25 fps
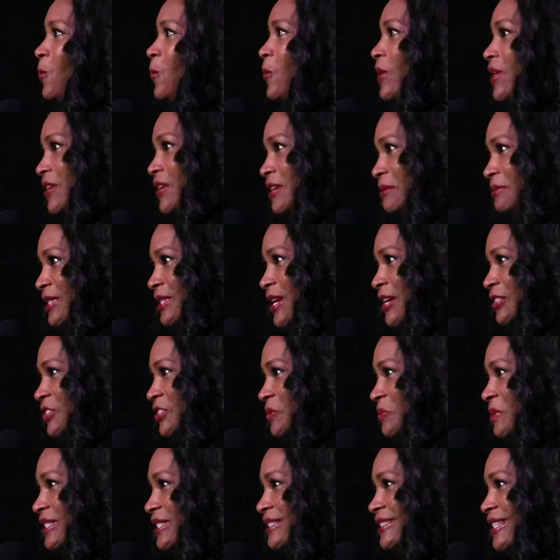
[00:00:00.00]
Welcome,
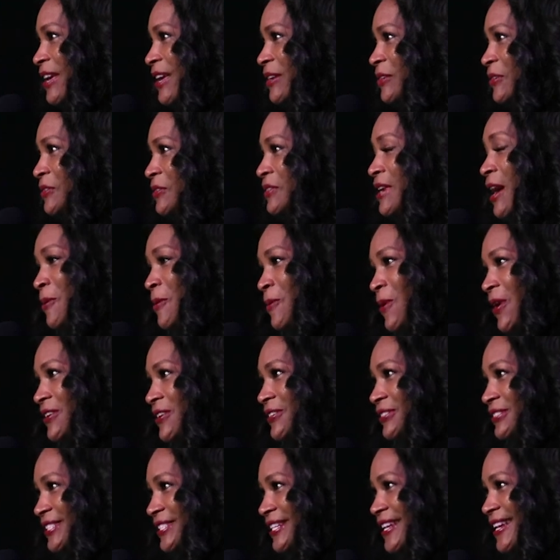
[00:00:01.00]
Dr. McDonald. How are
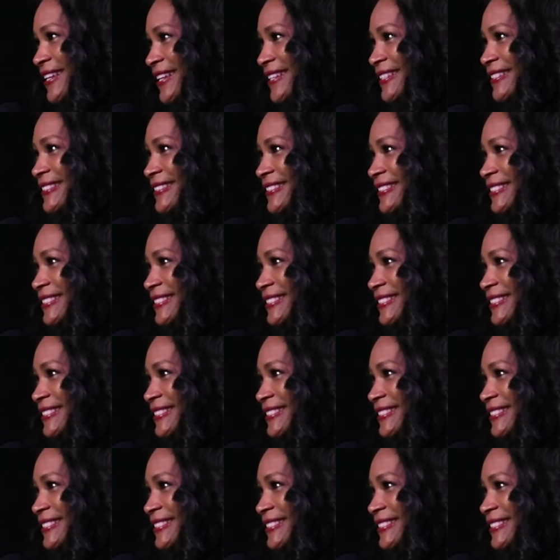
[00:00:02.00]
you today?